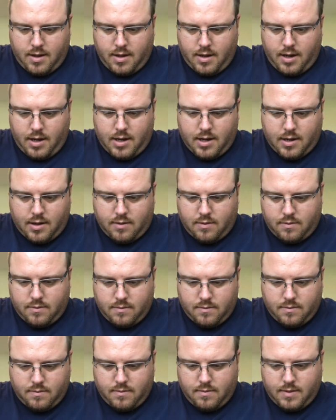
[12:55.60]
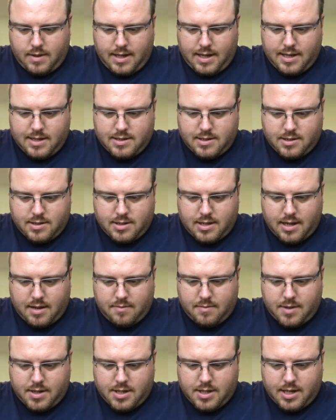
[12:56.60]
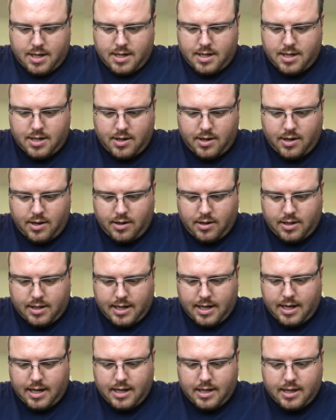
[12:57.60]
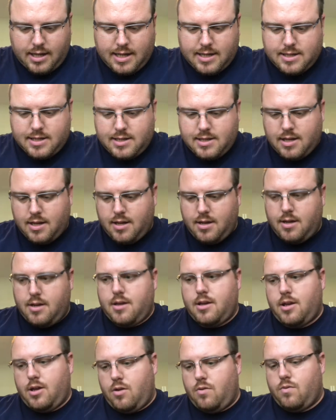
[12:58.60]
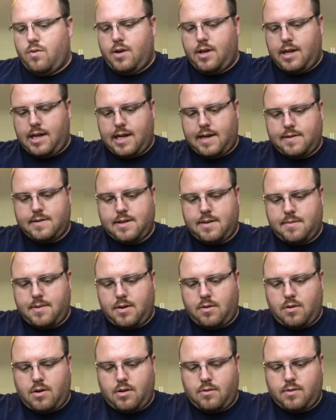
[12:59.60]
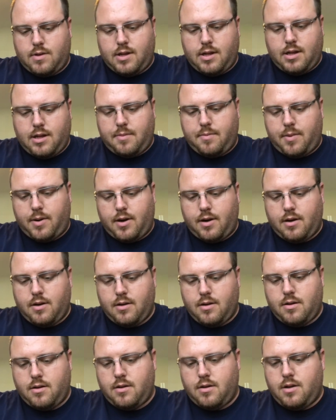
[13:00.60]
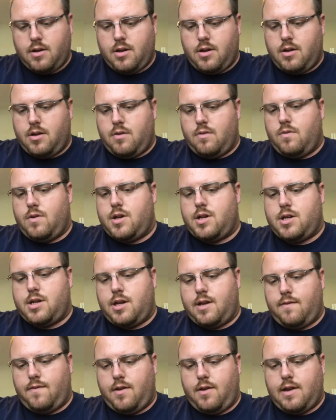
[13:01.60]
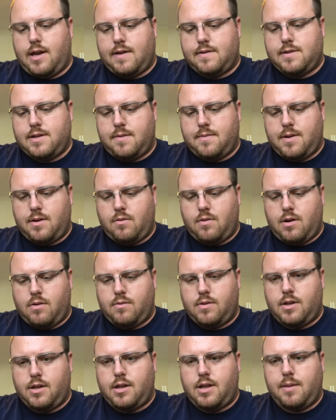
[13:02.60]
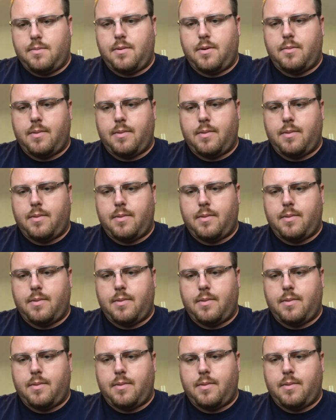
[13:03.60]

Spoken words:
you know, these, there's not much interior cleaning unless you really have something wrong with the clipper. Which, if you have something wrong with the clipper